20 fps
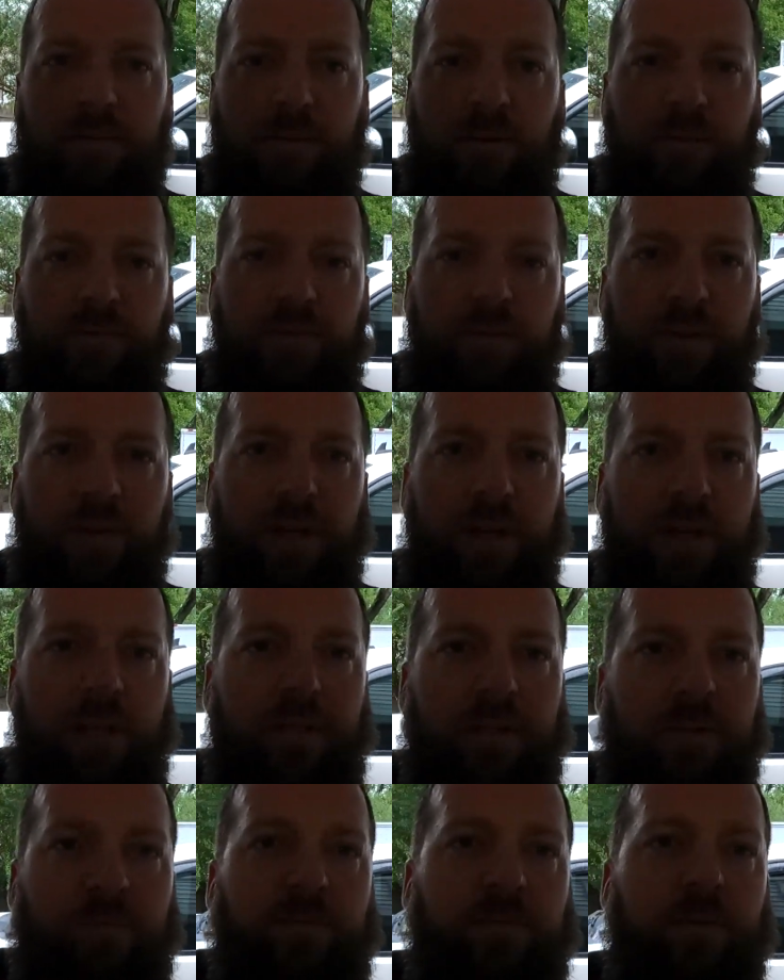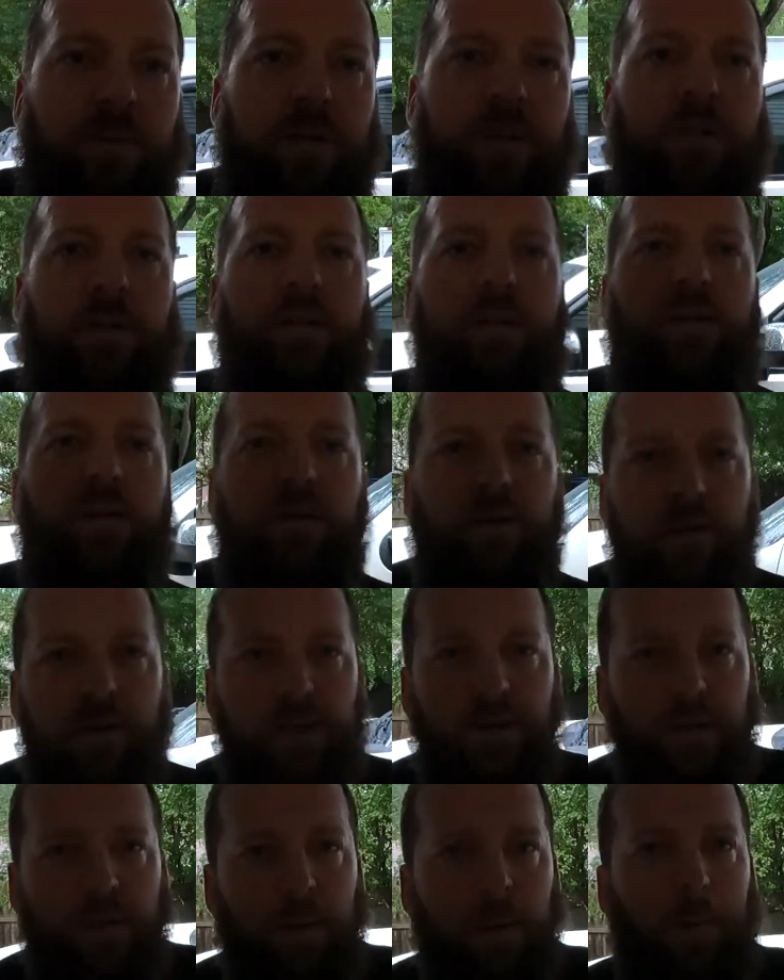hopefully that is pretty clear.
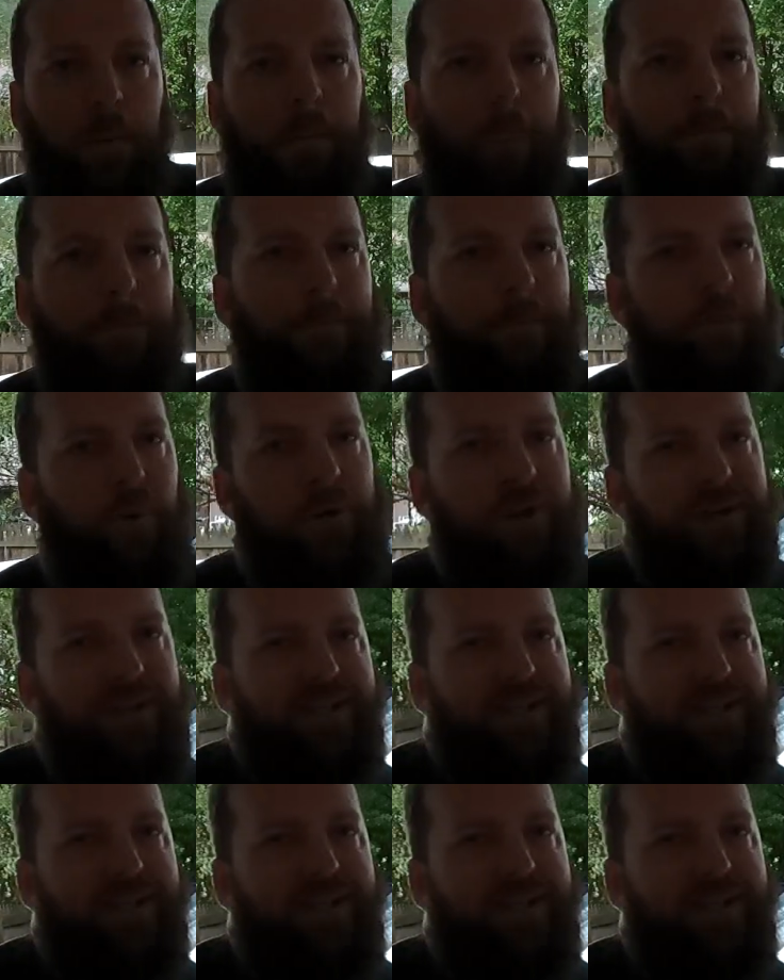But